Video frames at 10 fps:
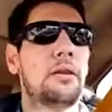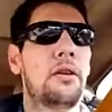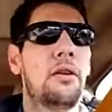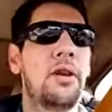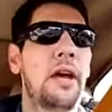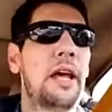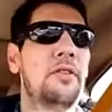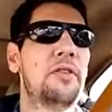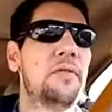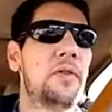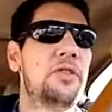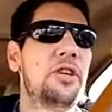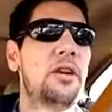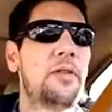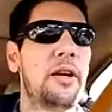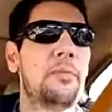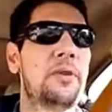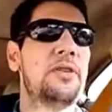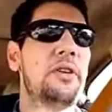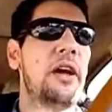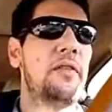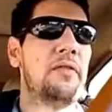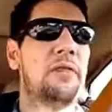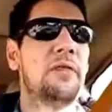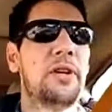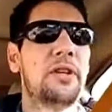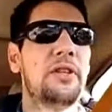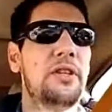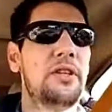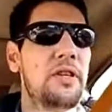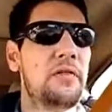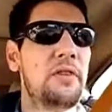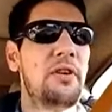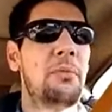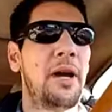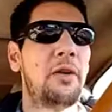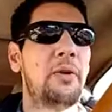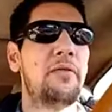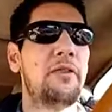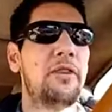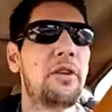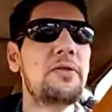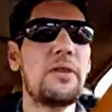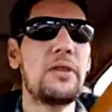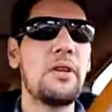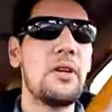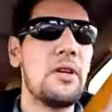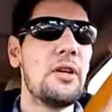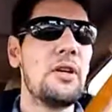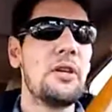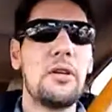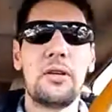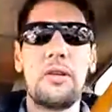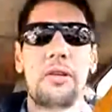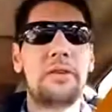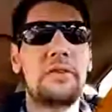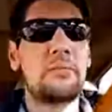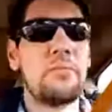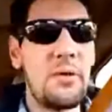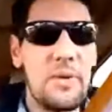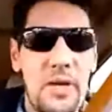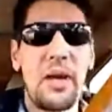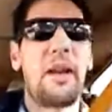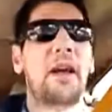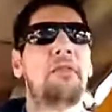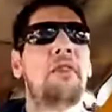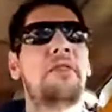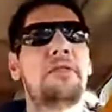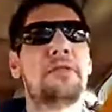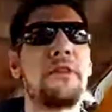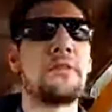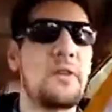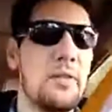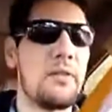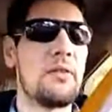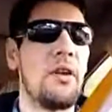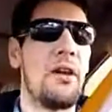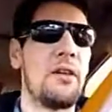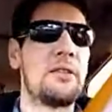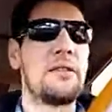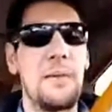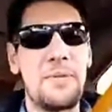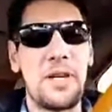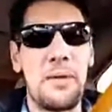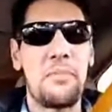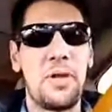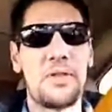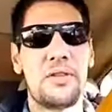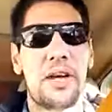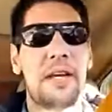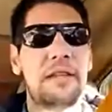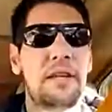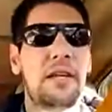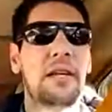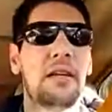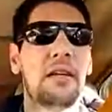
know, not having a full generator, but still having a fridge and a TV and a microwave and a toaster. You just maybe can't have all those things going all at the same time plus your AC.